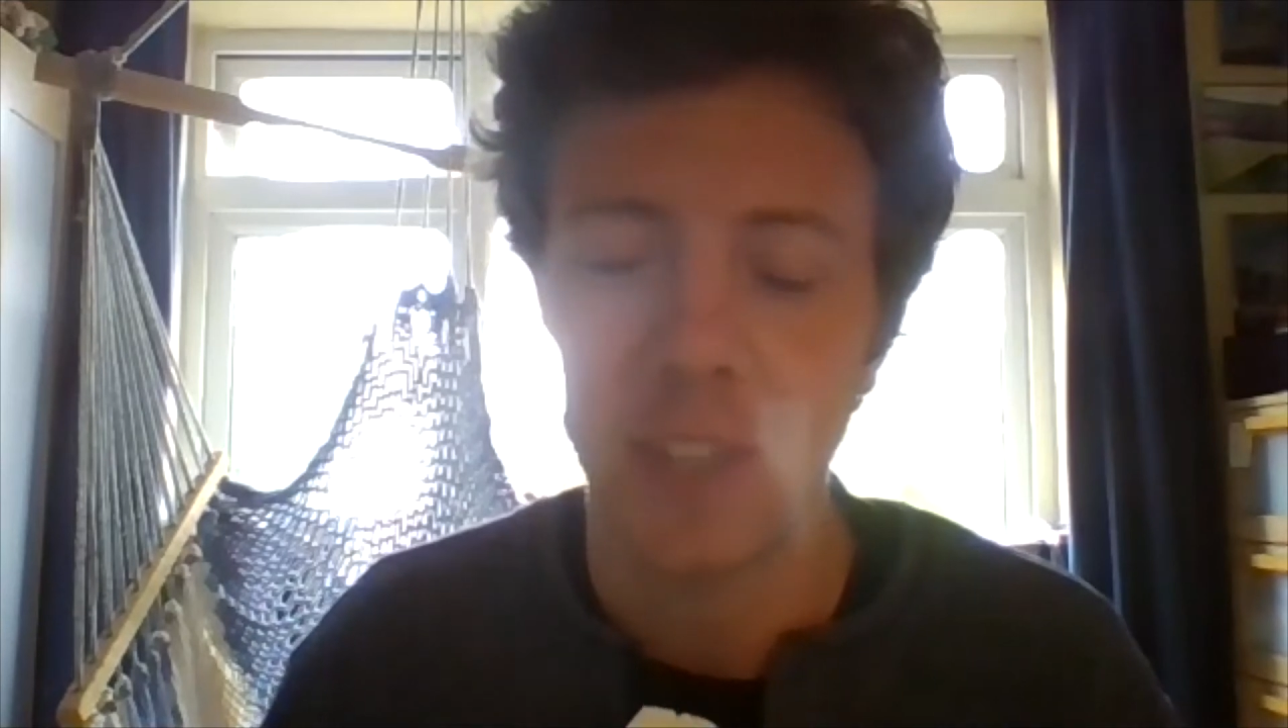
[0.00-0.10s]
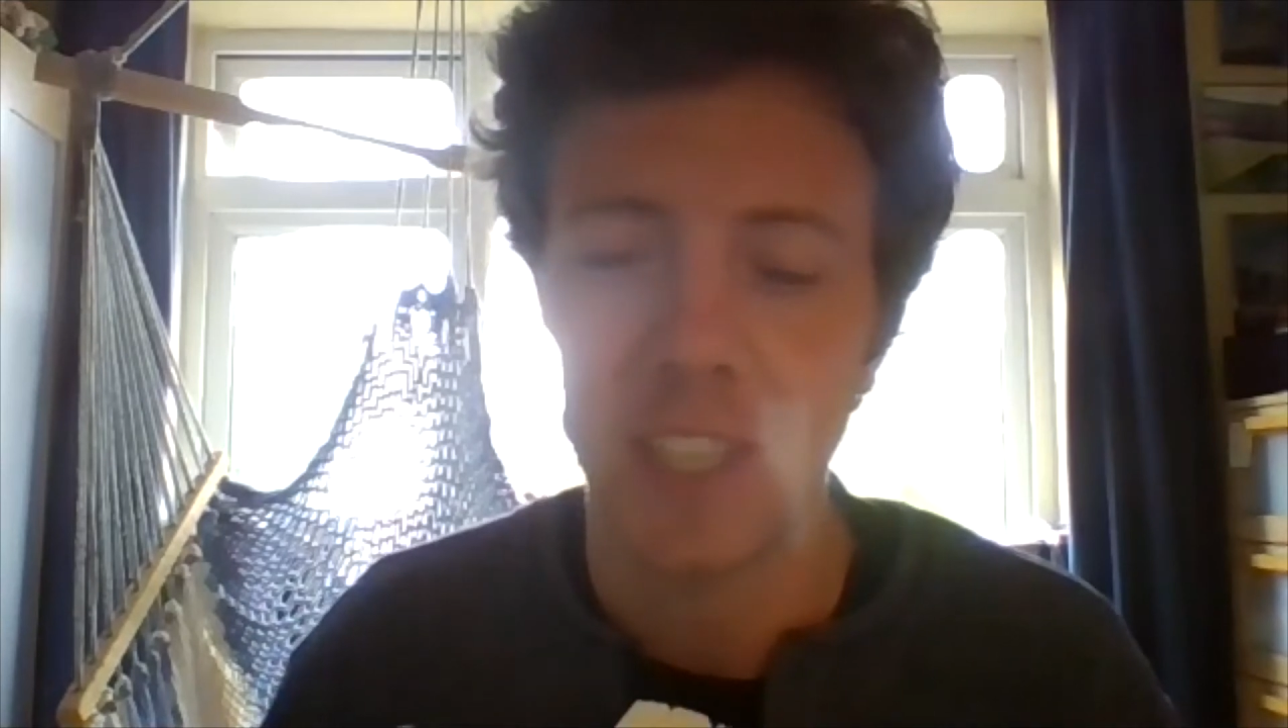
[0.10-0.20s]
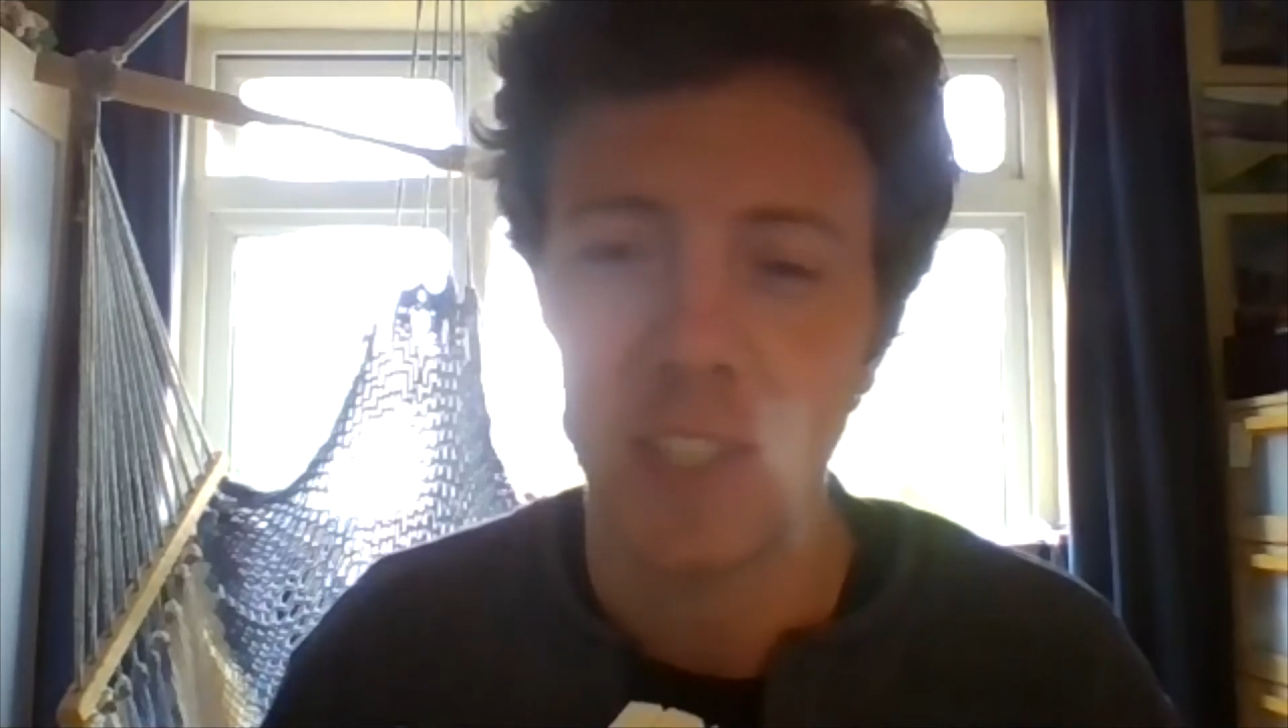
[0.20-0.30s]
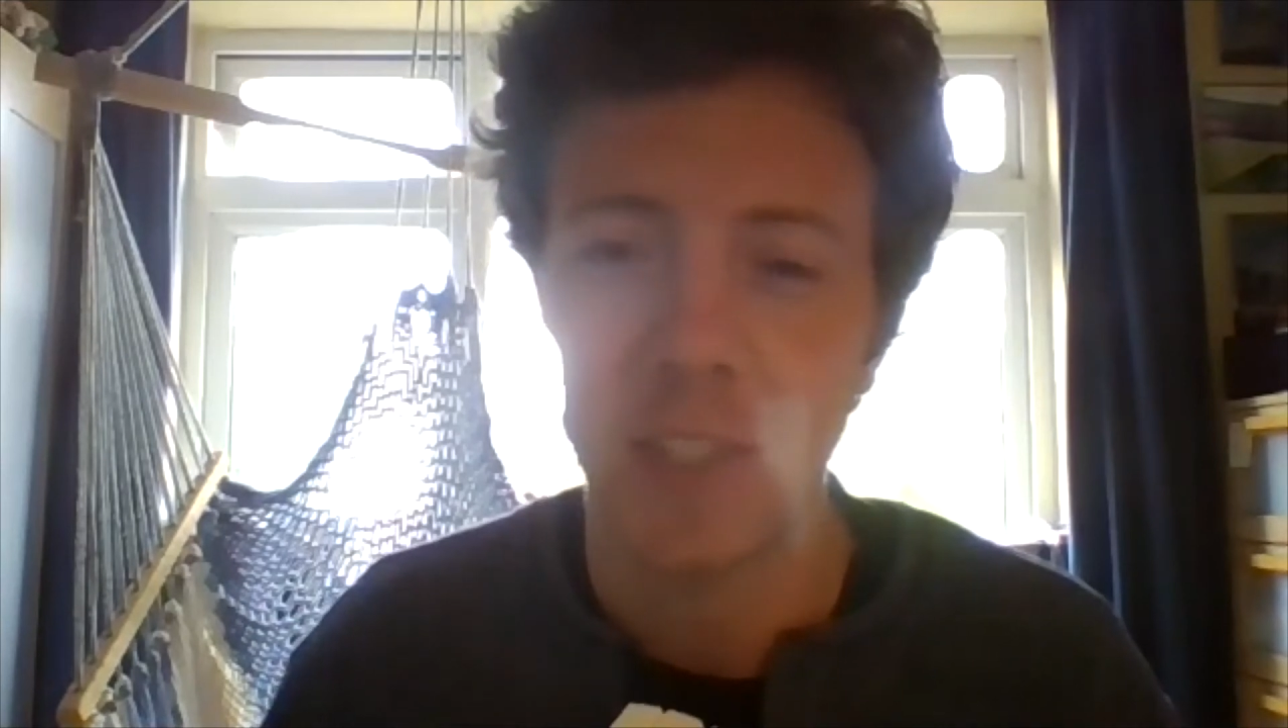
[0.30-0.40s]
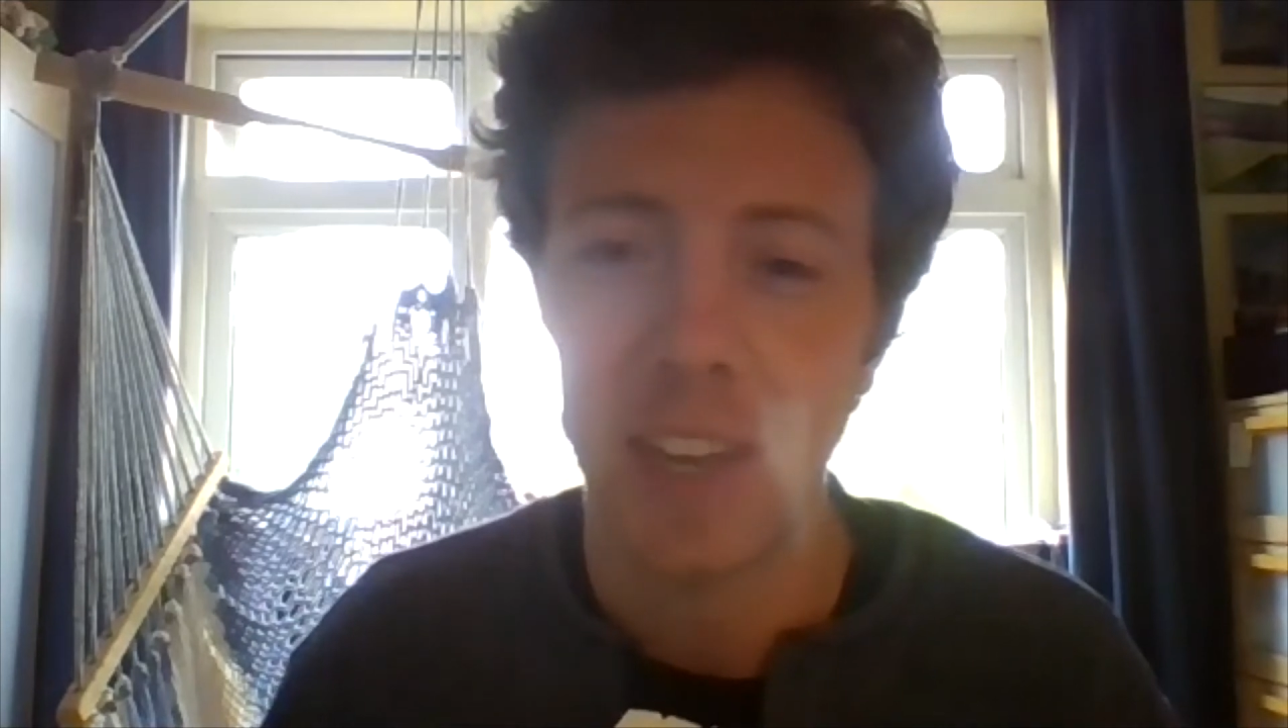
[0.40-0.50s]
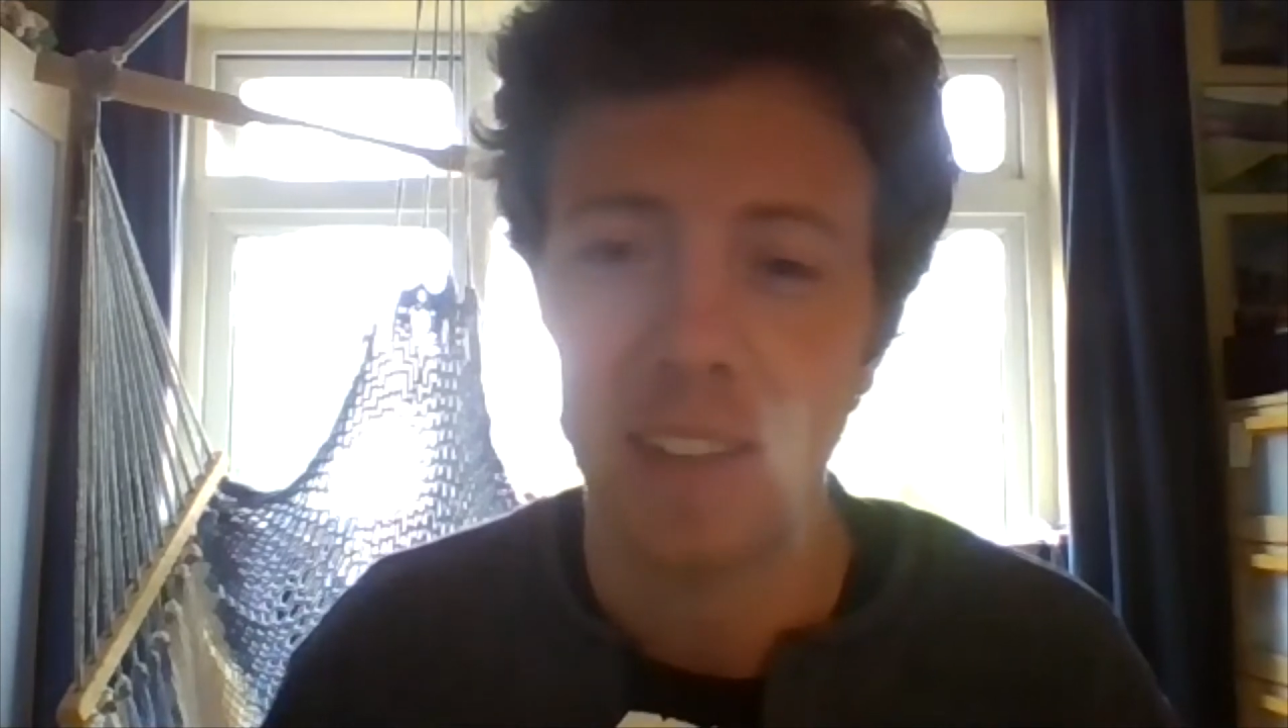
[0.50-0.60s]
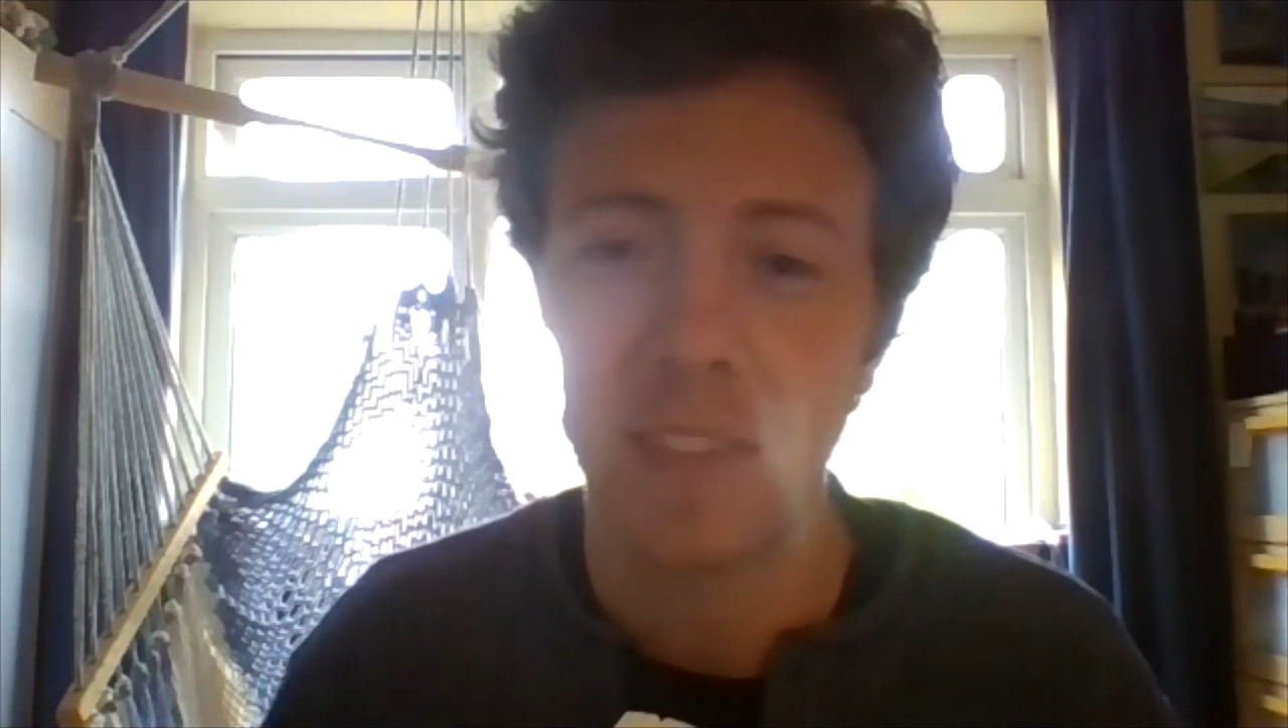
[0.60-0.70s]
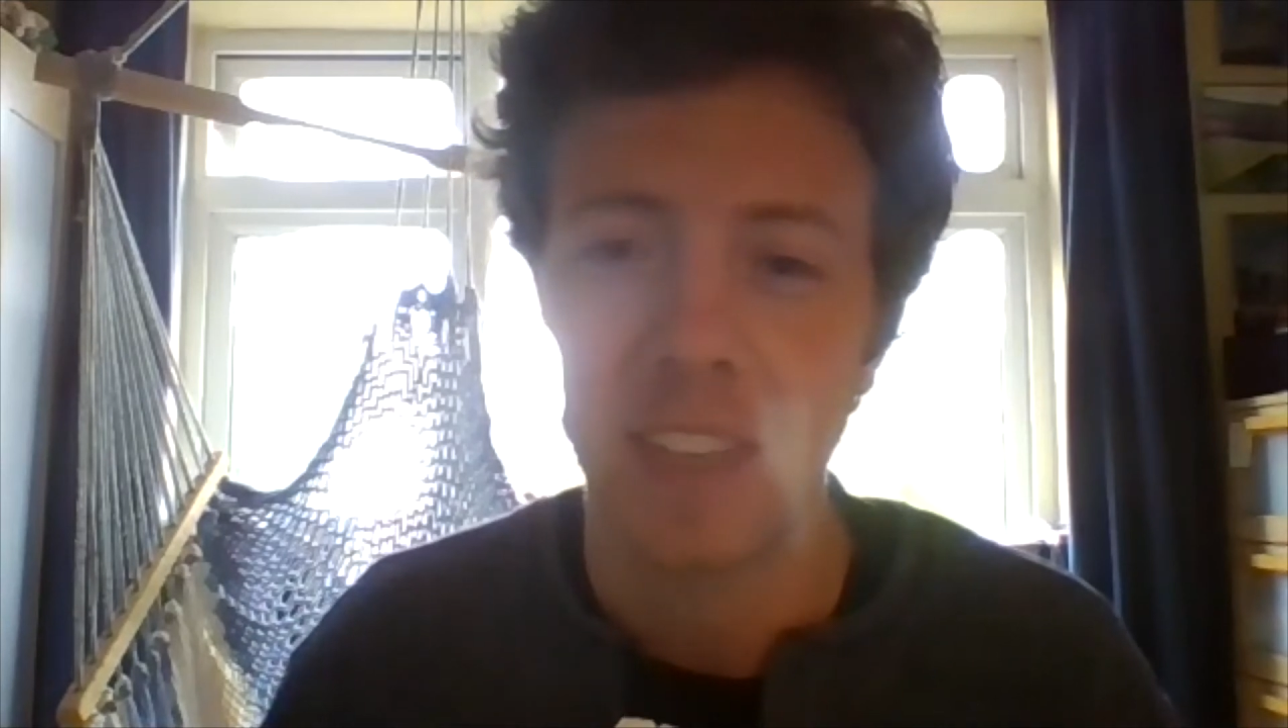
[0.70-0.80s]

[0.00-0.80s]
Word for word: friends that you have,